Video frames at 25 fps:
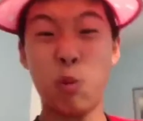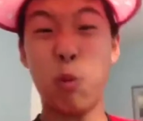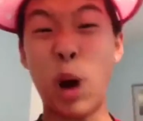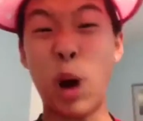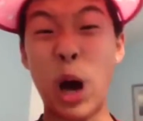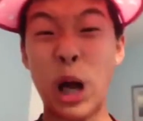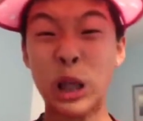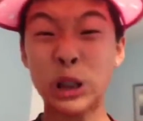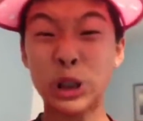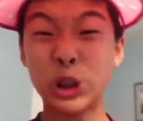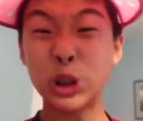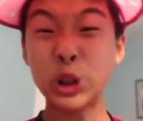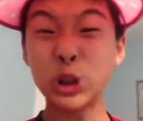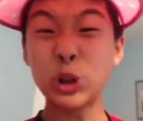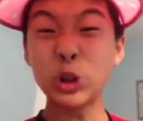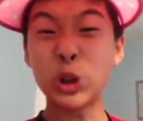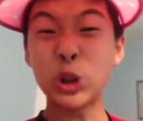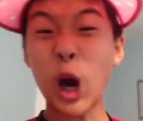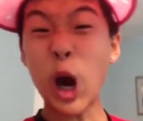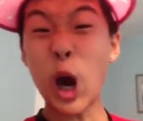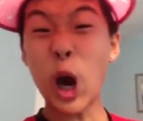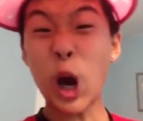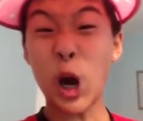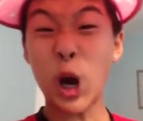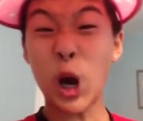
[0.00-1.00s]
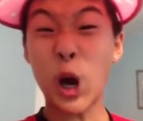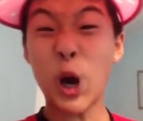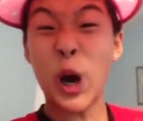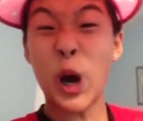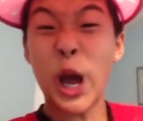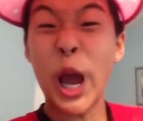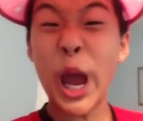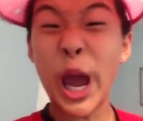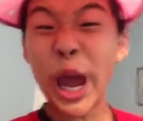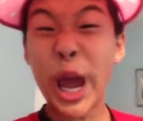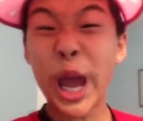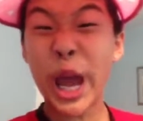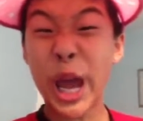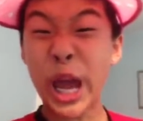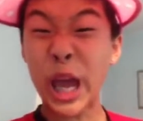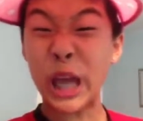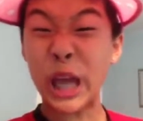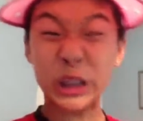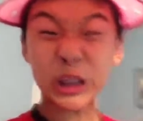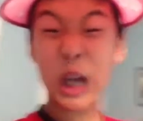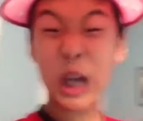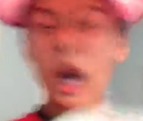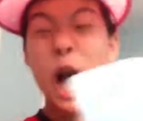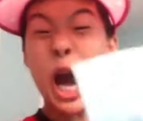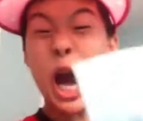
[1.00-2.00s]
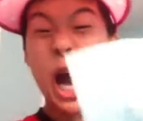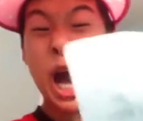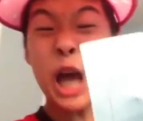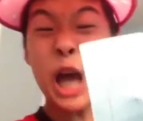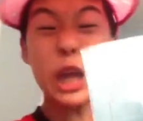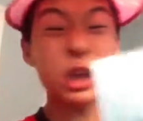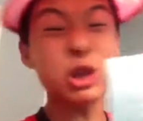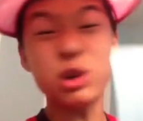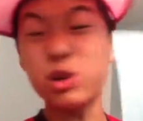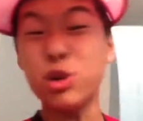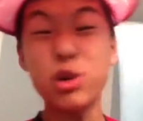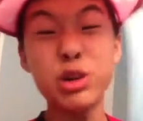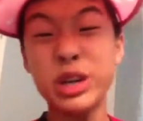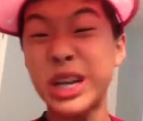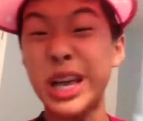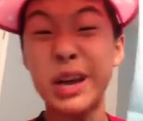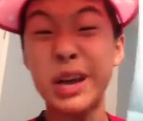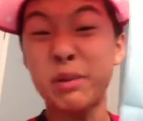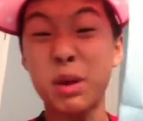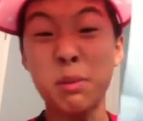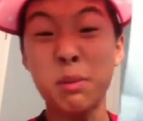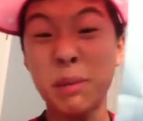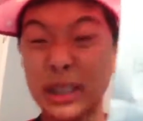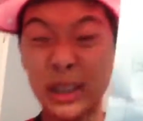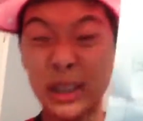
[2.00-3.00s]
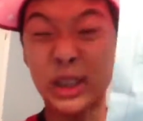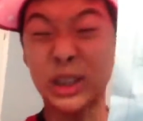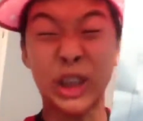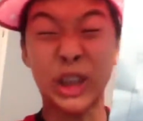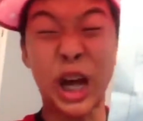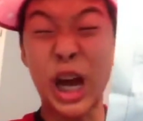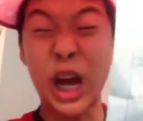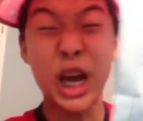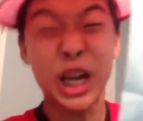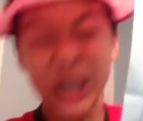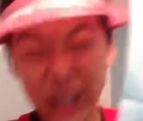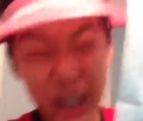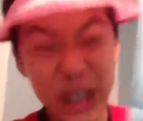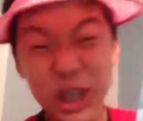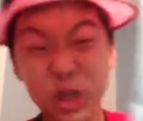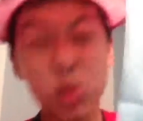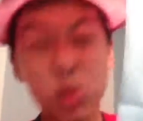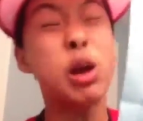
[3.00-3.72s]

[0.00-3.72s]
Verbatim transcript: Once you go Asian, you never miss the